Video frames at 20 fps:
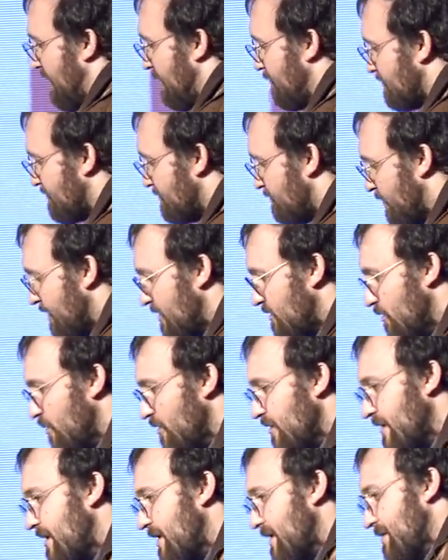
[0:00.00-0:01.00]
I was in
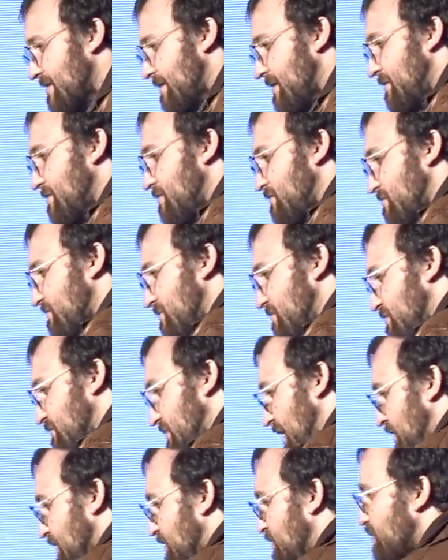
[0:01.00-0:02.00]
Mongolia. I
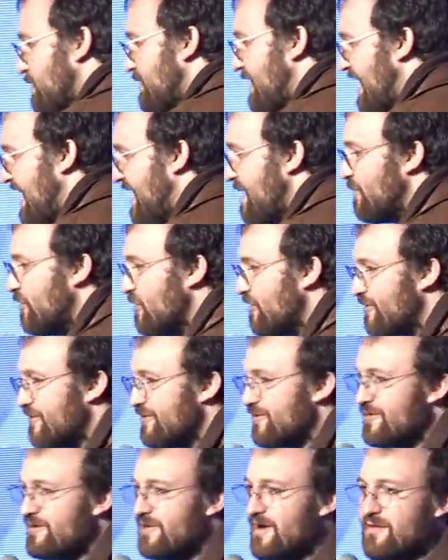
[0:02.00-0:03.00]
ran into a camel
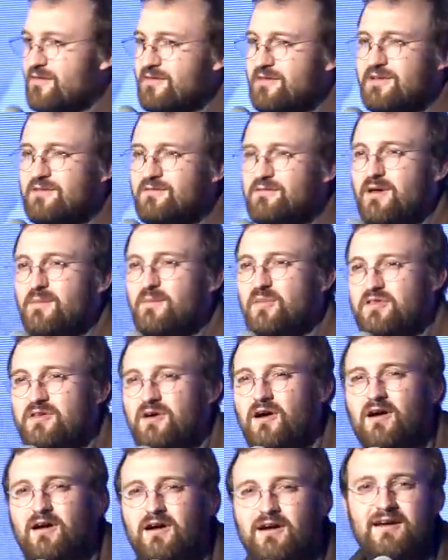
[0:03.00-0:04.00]
herder outside of
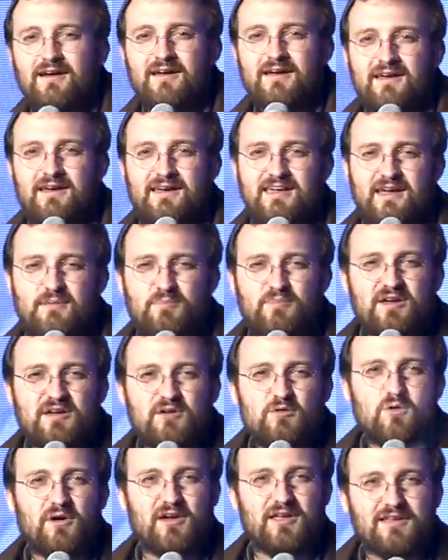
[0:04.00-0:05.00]
Ulaanbaatar. He had
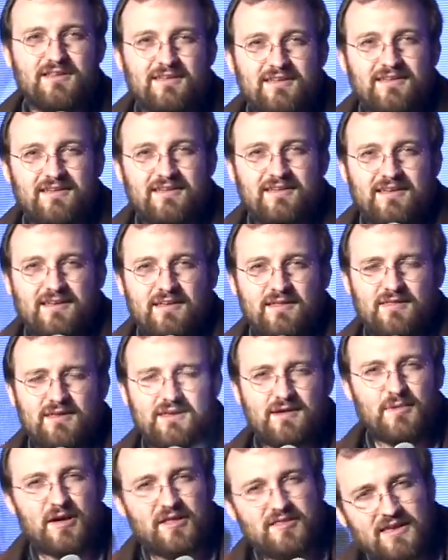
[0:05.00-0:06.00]
Bitcoin.
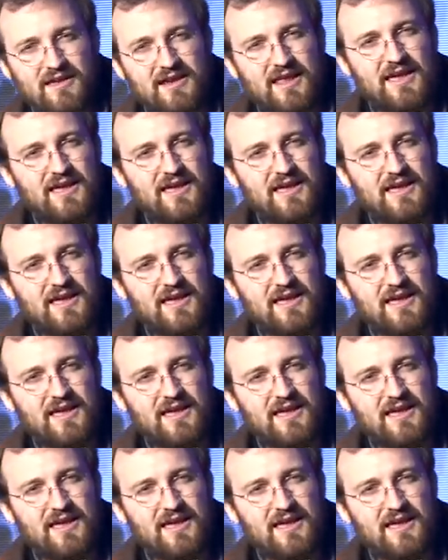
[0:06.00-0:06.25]
Think about that.